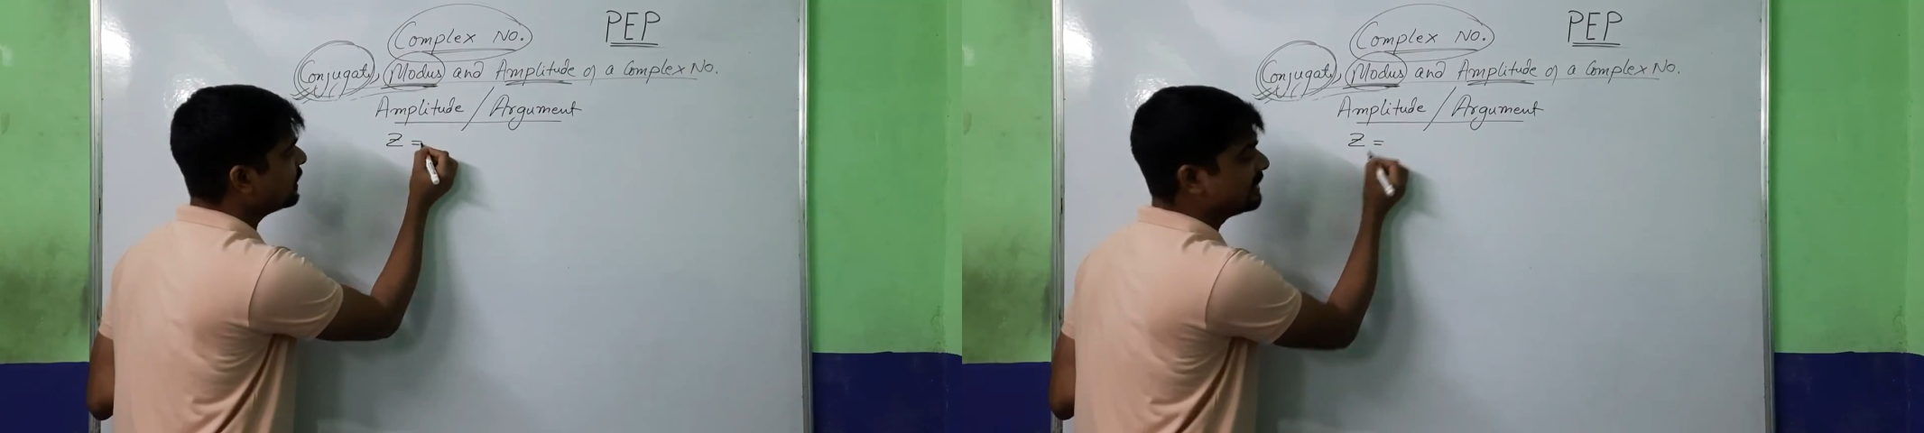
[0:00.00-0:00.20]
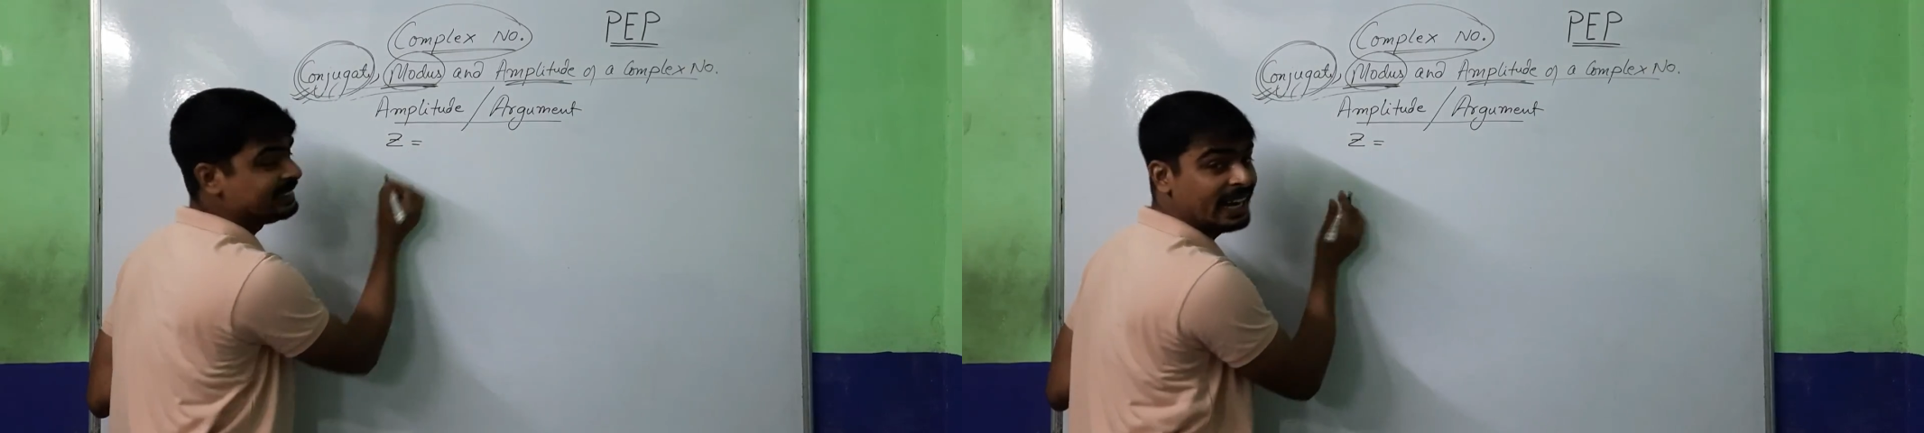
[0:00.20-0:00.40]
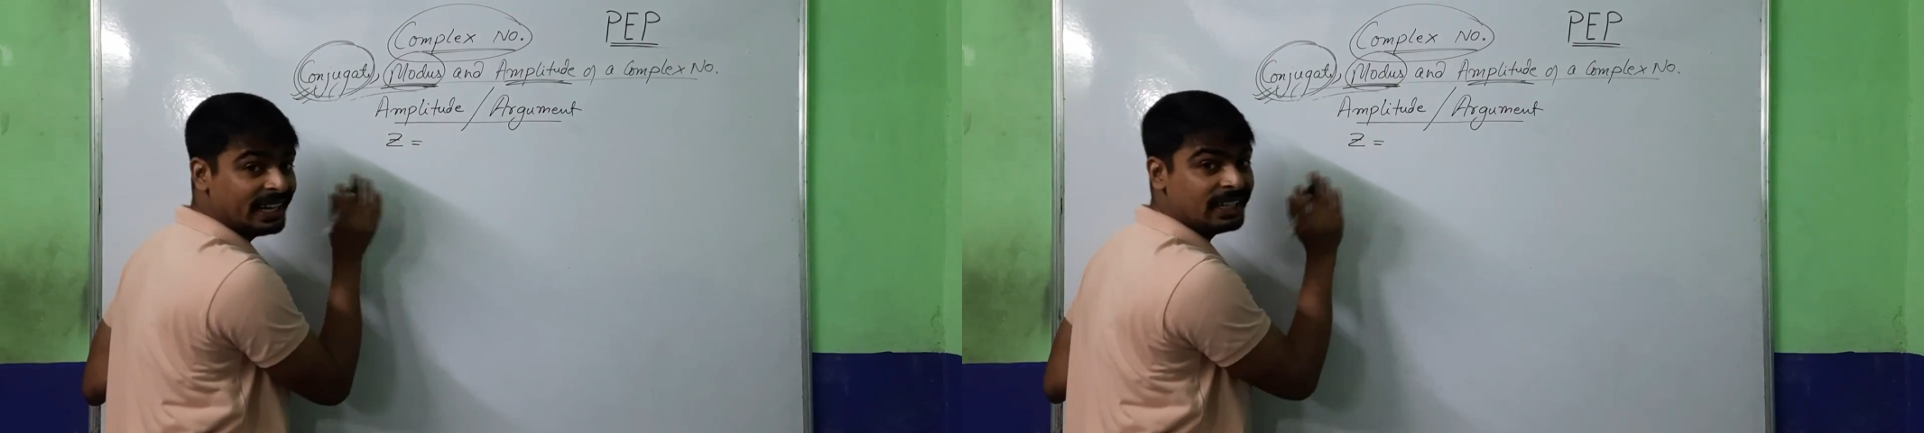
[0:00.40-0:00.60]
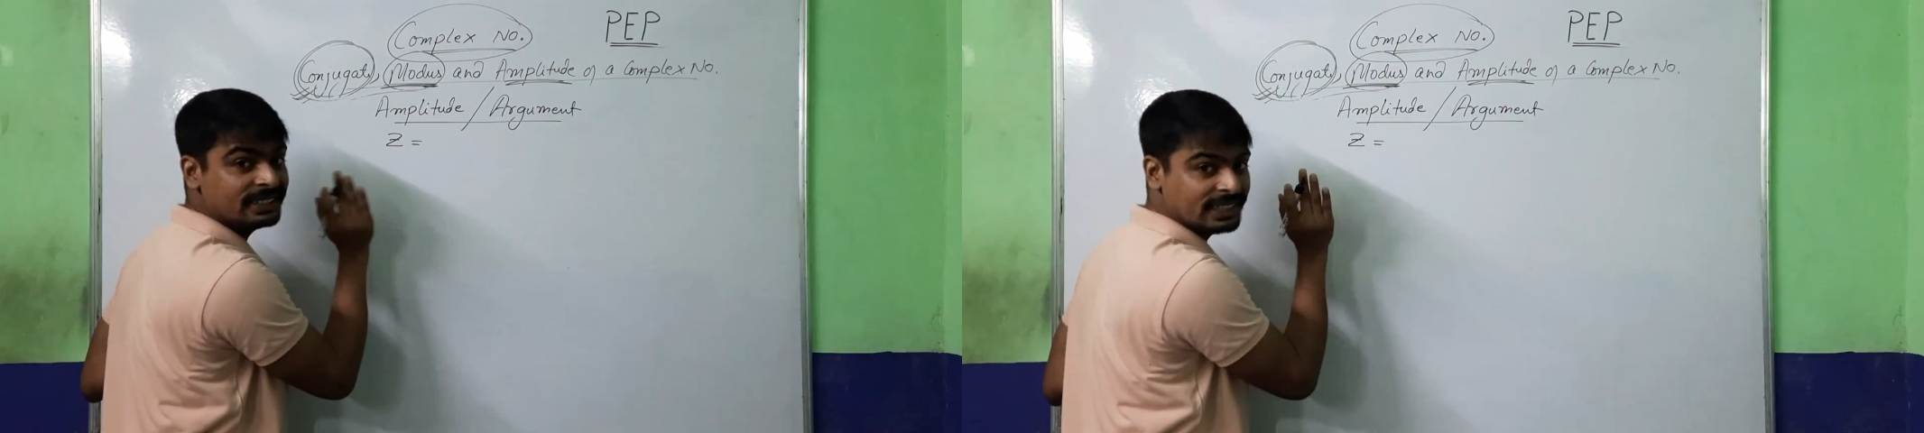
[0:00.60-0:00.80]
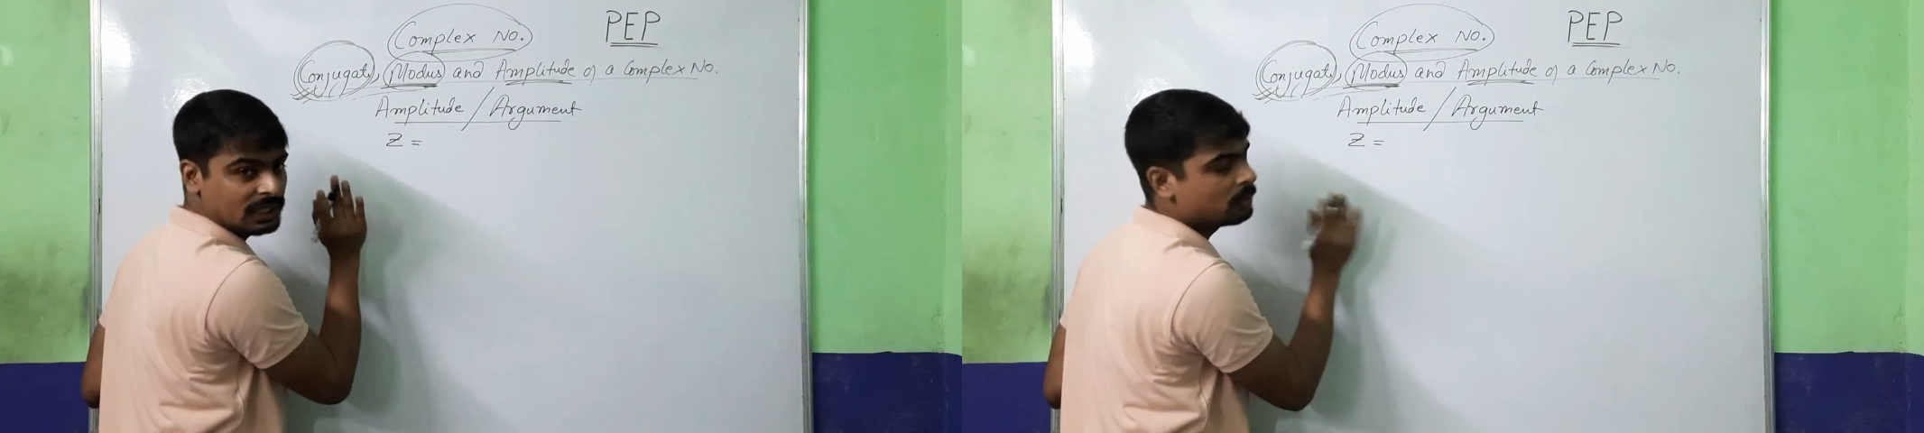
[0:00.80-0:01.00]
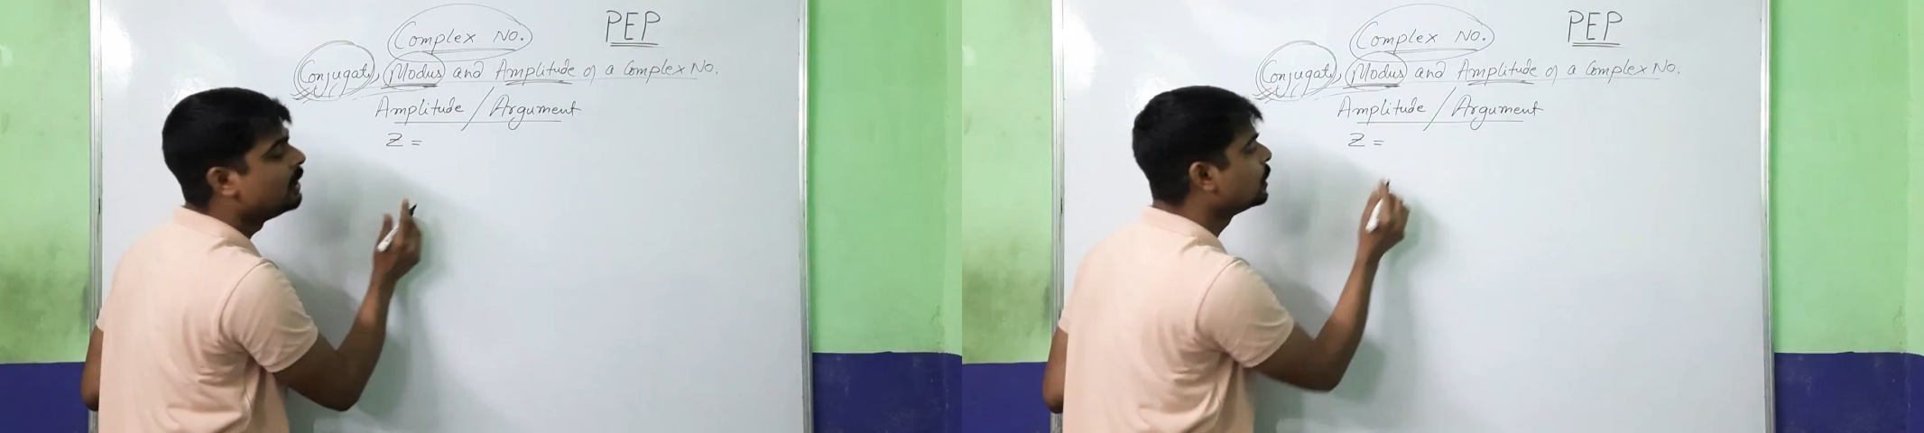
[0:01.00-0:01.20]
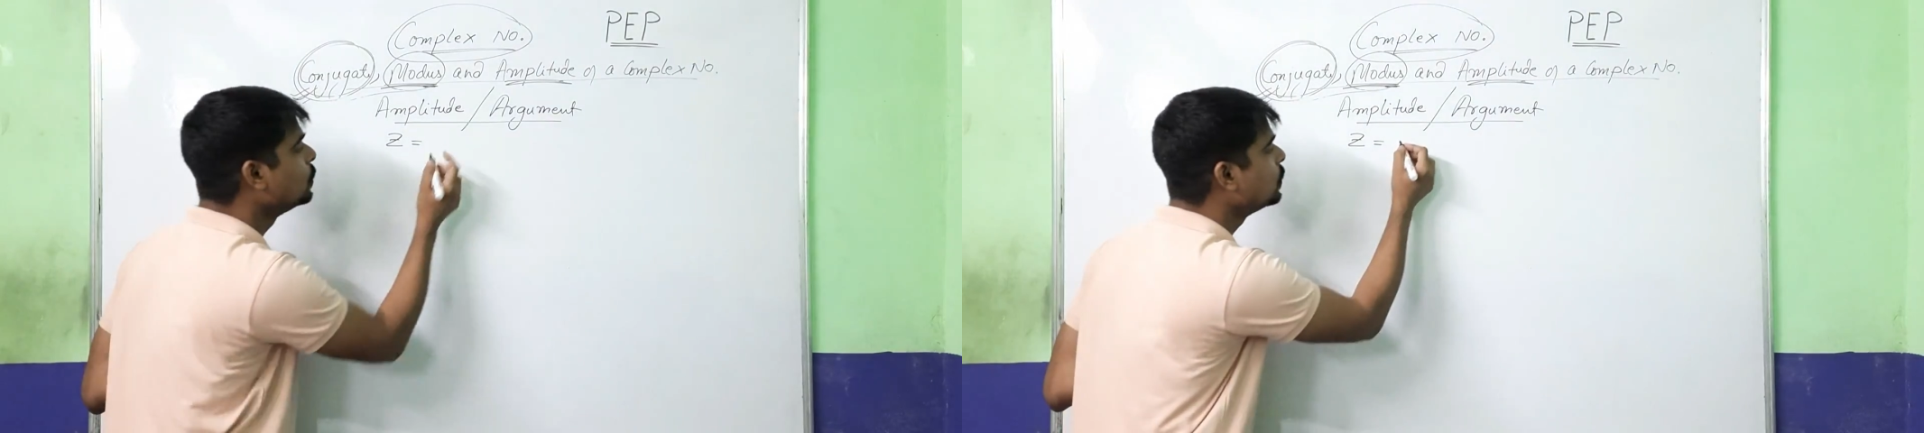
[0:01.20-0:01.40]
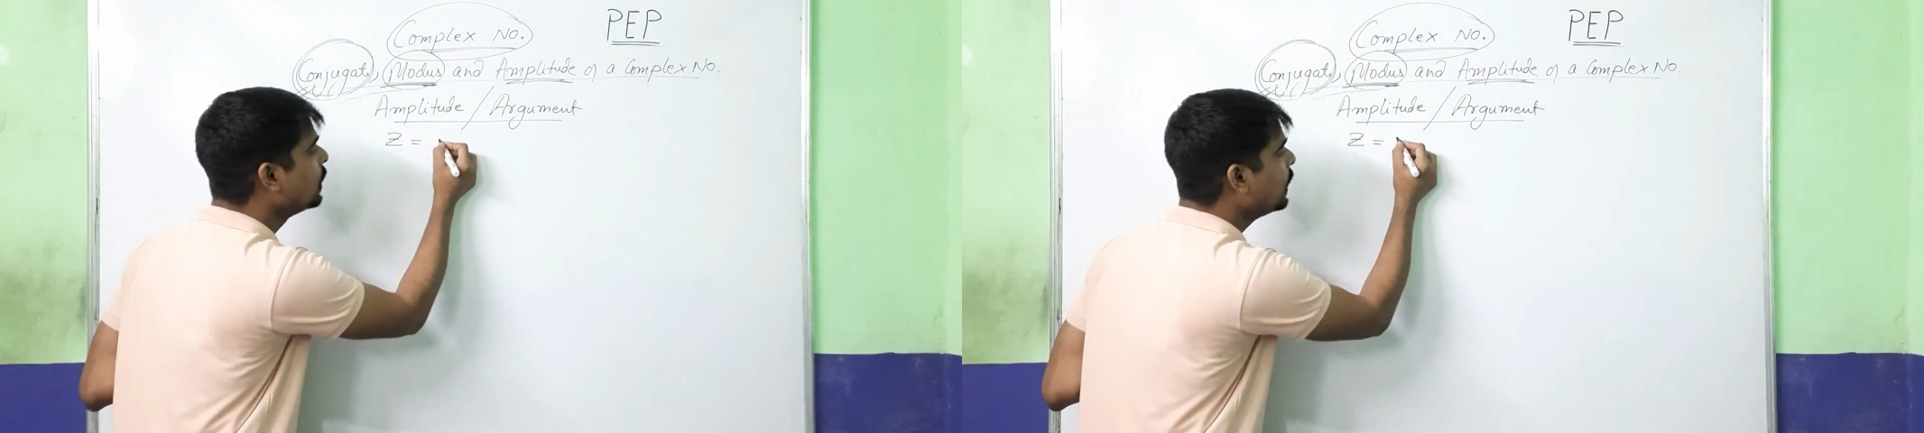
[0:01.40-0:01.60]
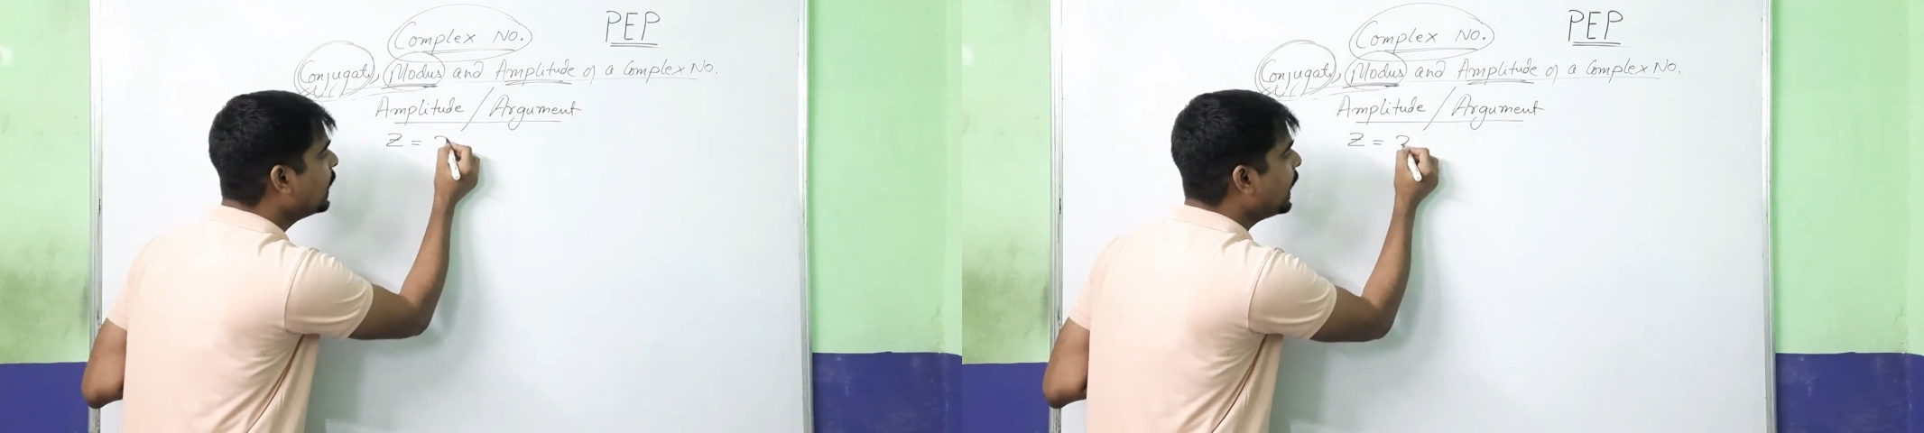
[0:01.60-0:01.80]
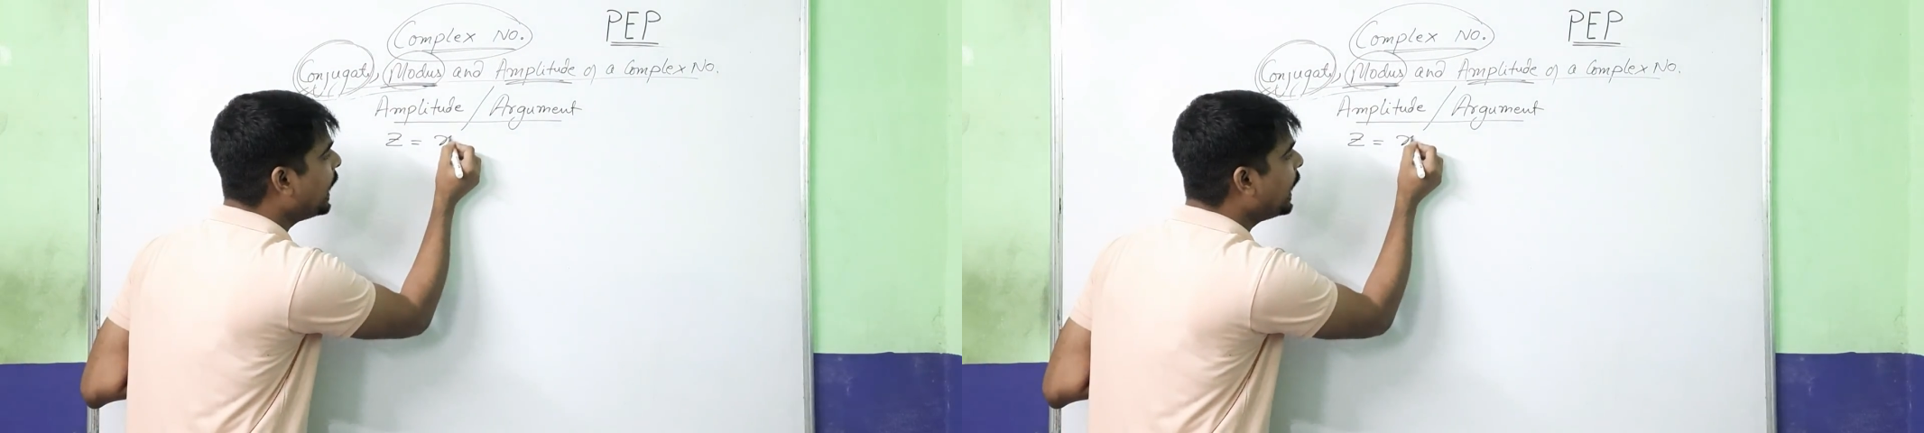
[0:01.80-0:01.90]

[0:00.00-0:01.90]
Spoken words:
Z is equal to